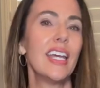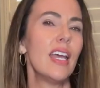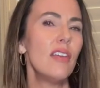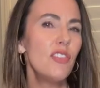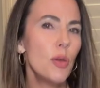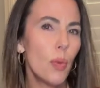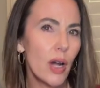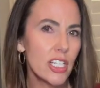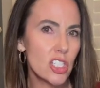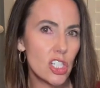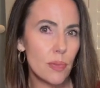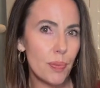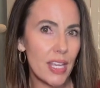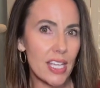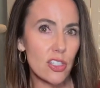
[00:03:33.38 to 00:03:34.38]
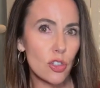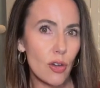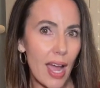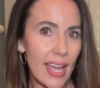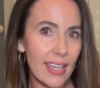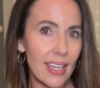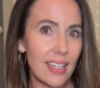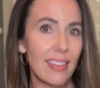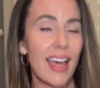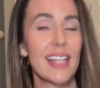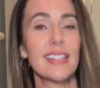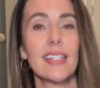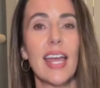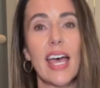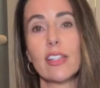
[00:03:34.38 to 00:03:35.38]
If you want GPS tracking,
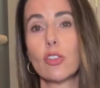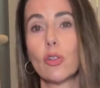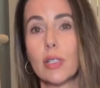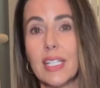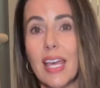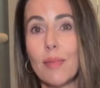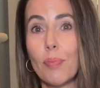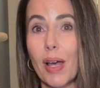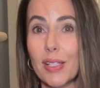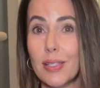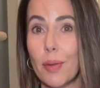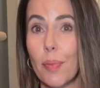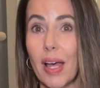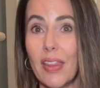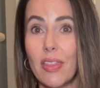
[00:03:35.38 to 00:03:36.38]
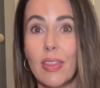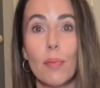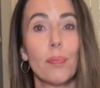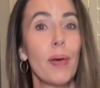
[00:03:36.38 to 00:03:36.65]
that's an extra $10 a month,